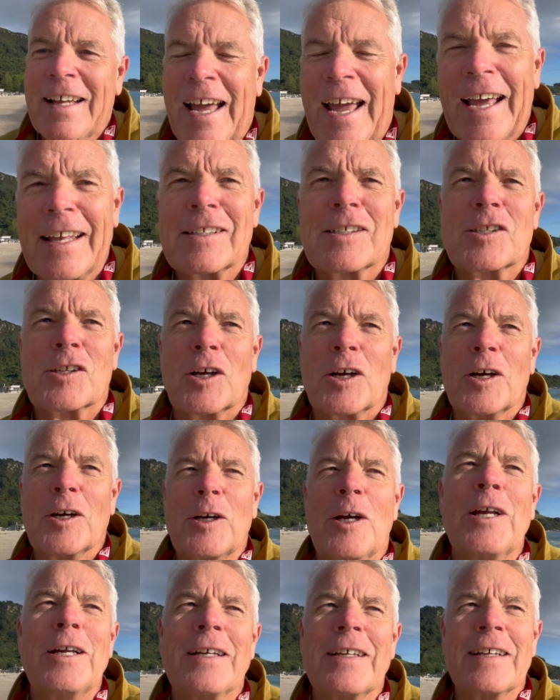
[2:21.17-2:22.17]
And
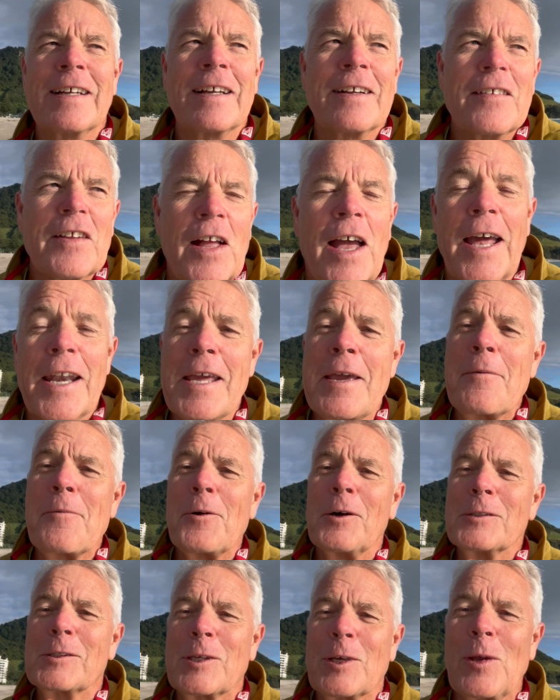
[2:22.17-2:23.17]
He
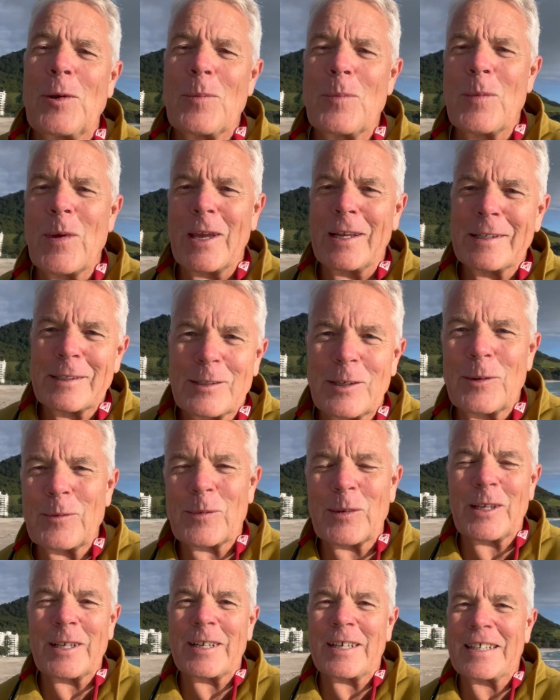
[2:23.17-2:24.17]
wasn't meant to
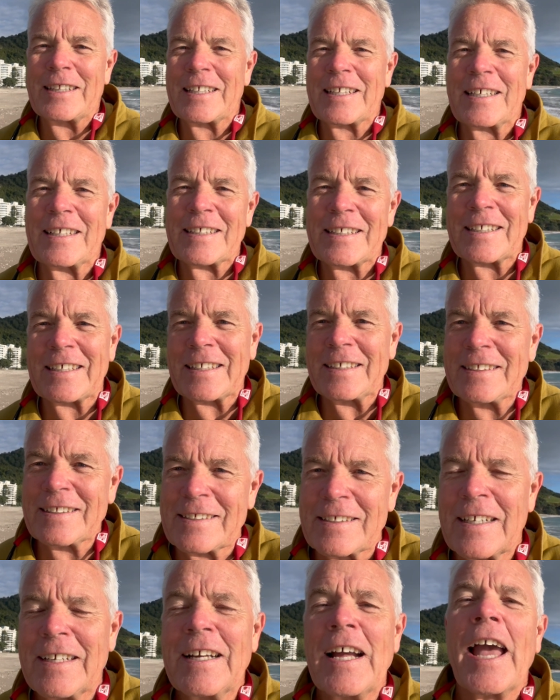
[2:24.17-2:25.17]
be like the other
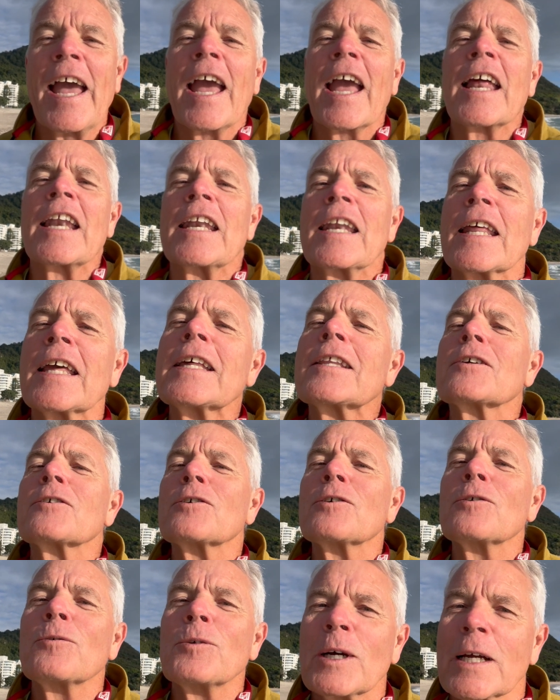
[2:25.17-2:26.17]
kids, and neither
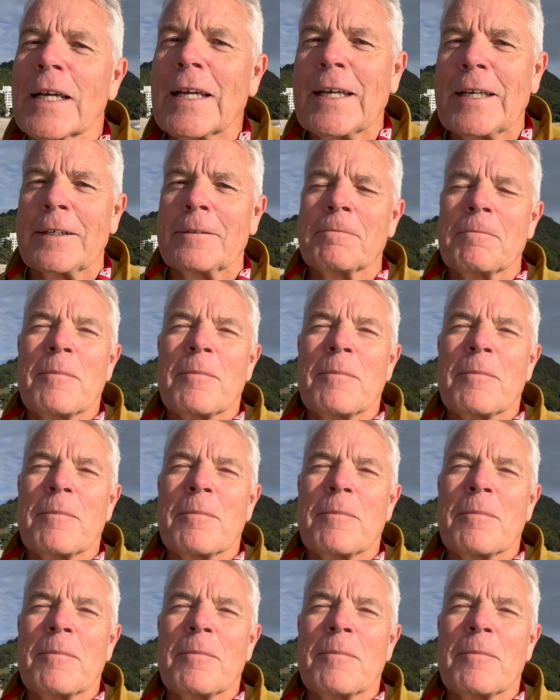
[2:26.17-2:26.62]
are we.